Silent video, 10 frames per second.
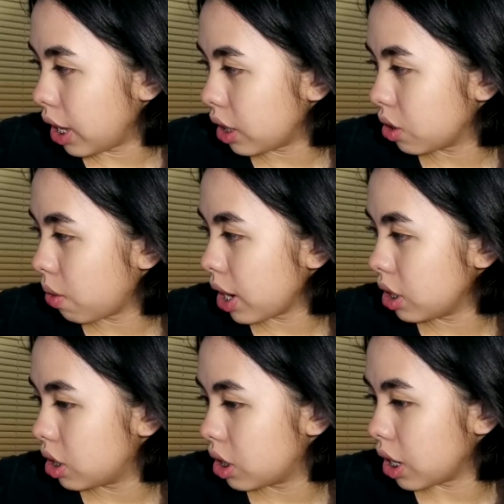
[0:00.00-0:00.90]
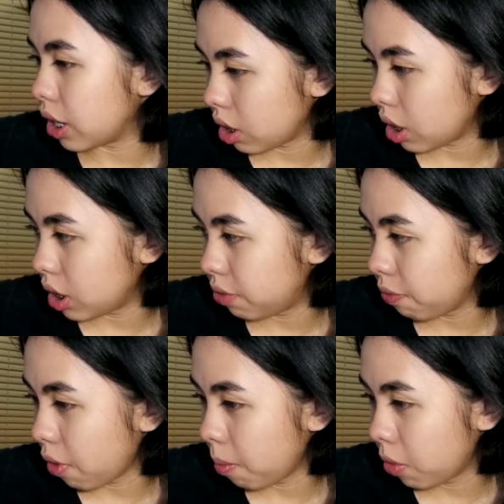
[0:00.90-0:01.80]
The next question is
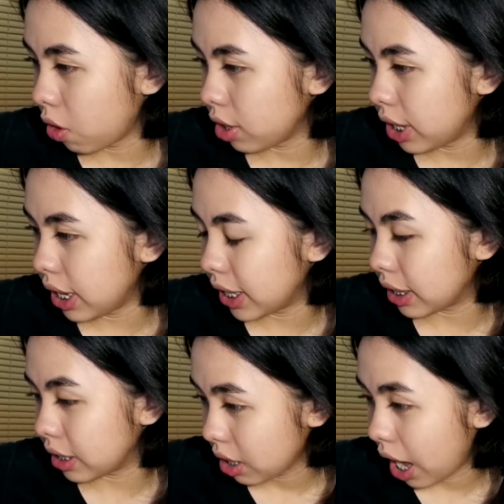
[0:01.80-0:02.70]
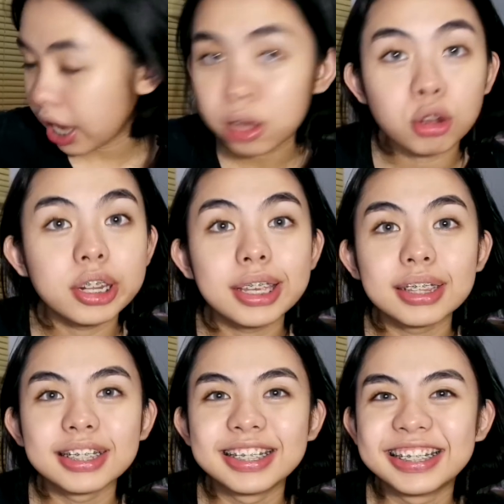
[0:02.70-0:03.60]
from Colleen. Hi,
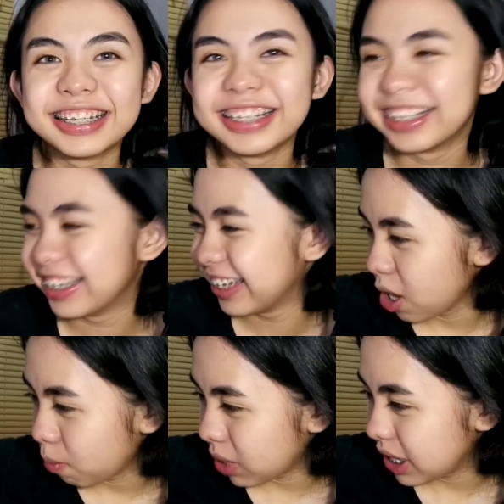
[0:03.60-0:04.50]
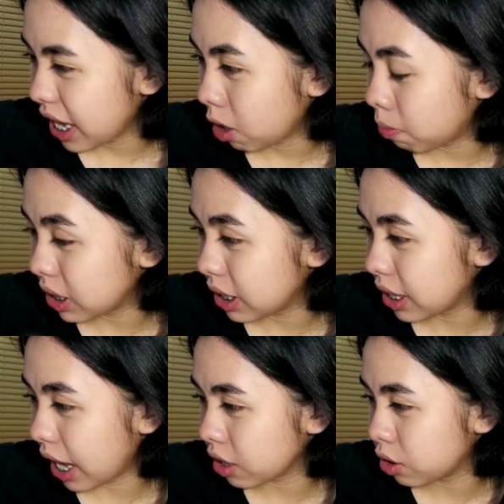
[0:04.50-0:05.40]
Colleen. Masaya ba sa
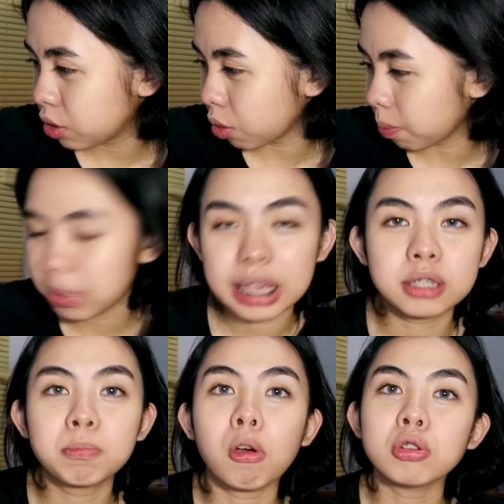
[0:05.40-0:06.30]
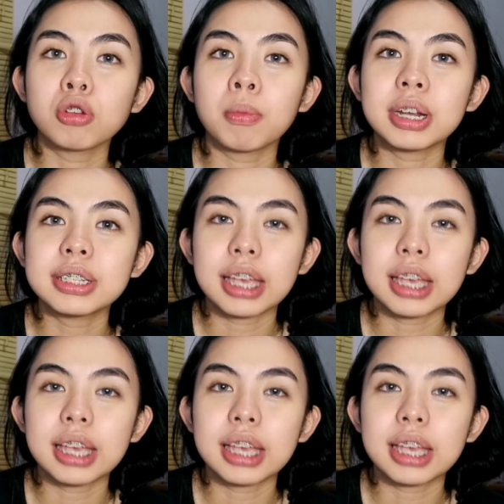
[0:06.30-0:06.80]
dance troupe? Yes po, sobrang